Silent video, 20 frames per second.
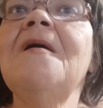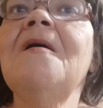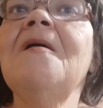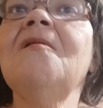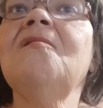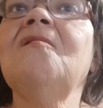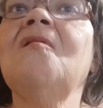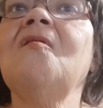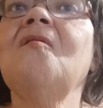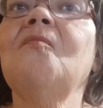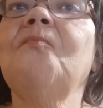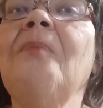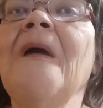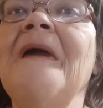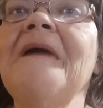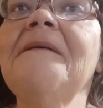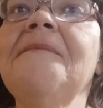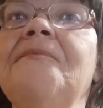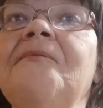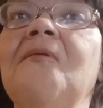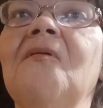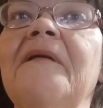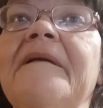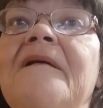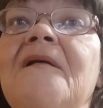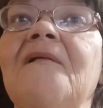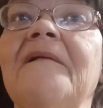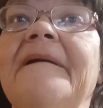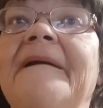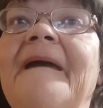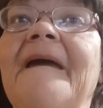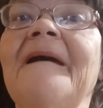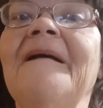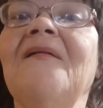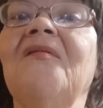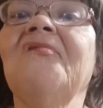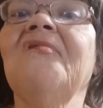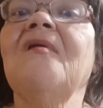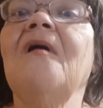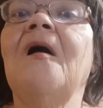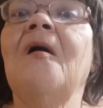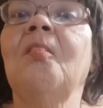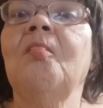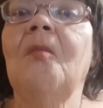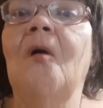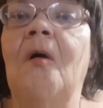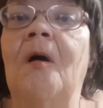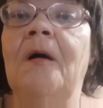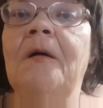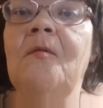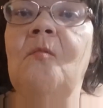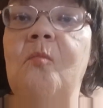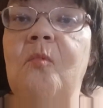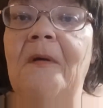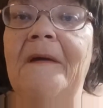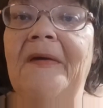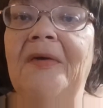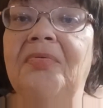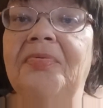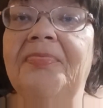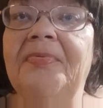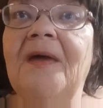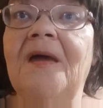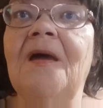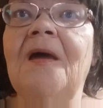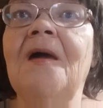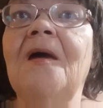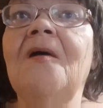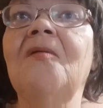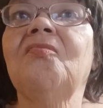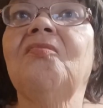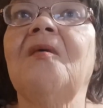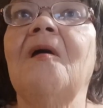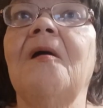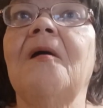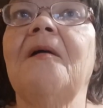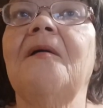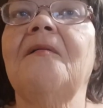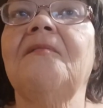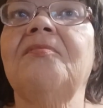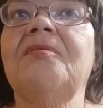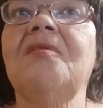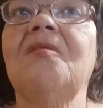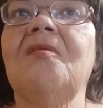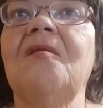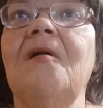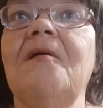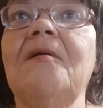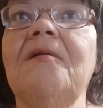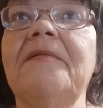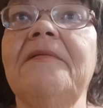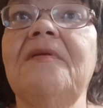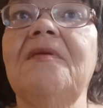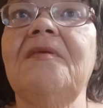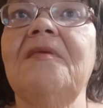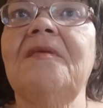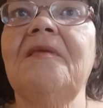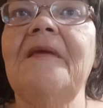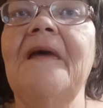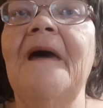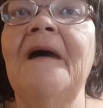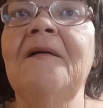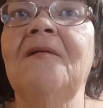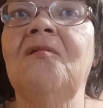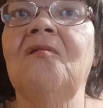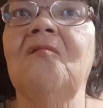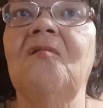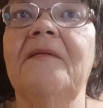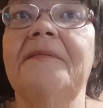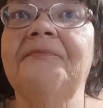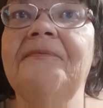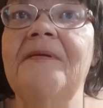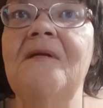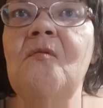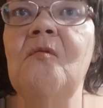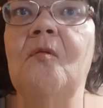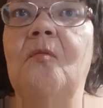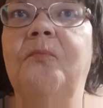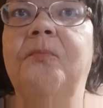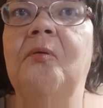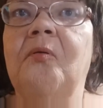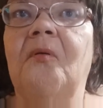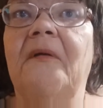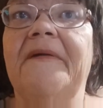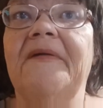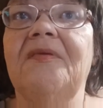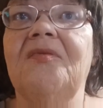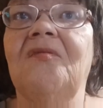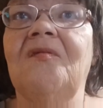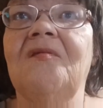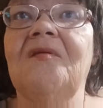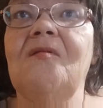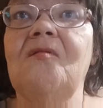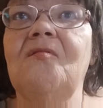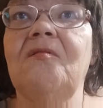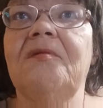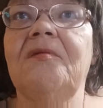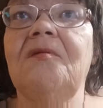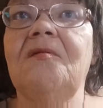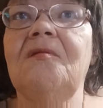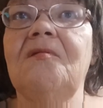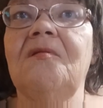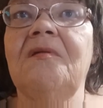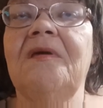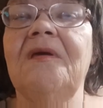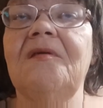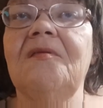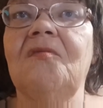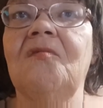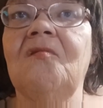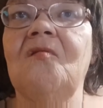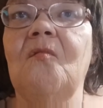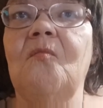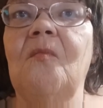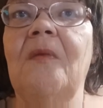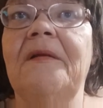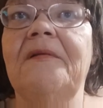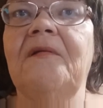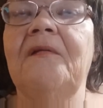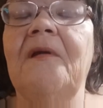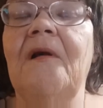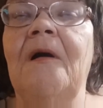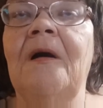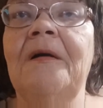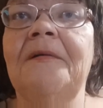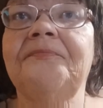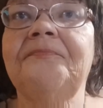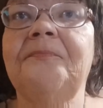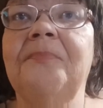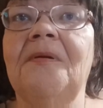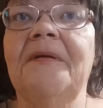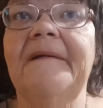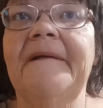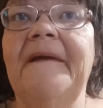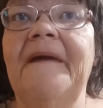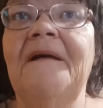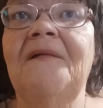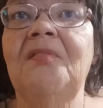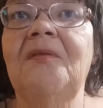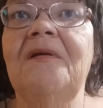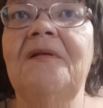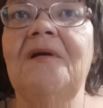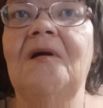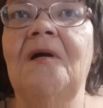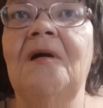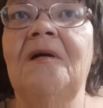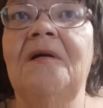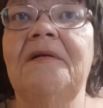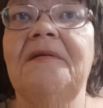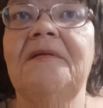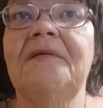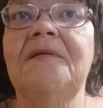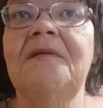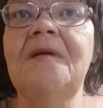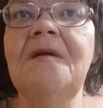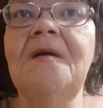to pay for your gas along with the extra fuel points. You get so much off per gallon on